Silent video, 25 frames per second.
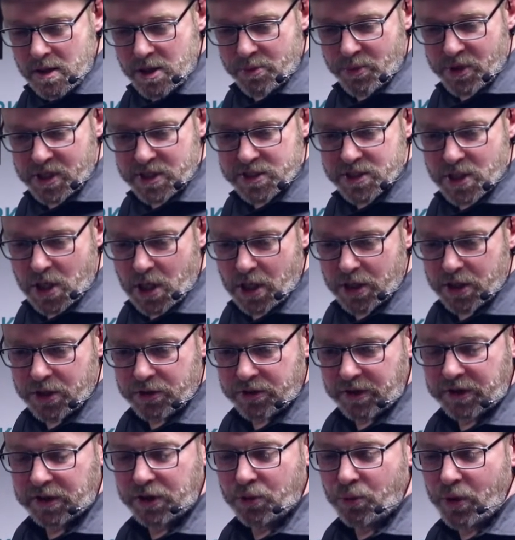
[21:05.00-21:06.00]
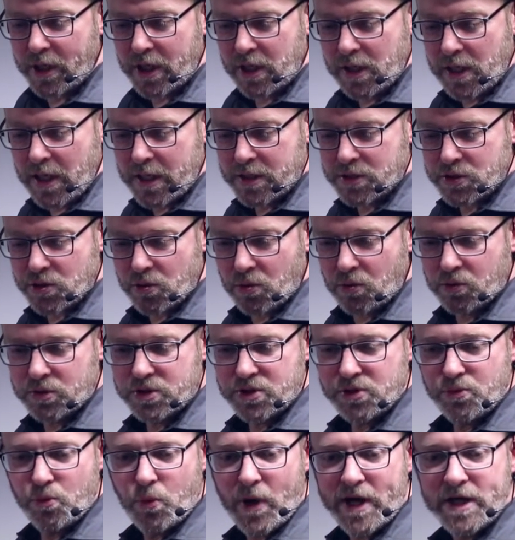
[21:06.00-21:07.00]
The minister argued that the regulator
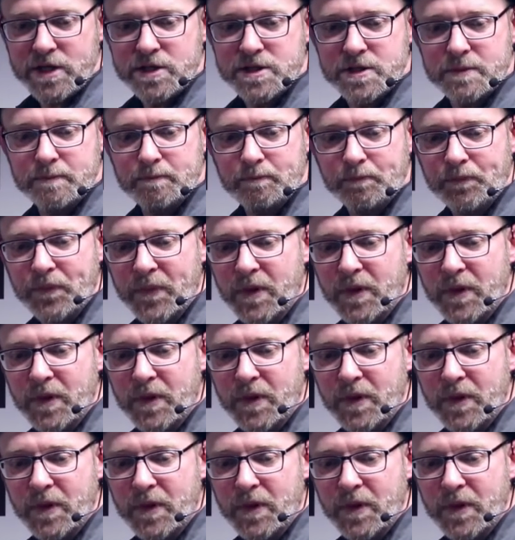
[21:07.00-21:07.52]
ought to wait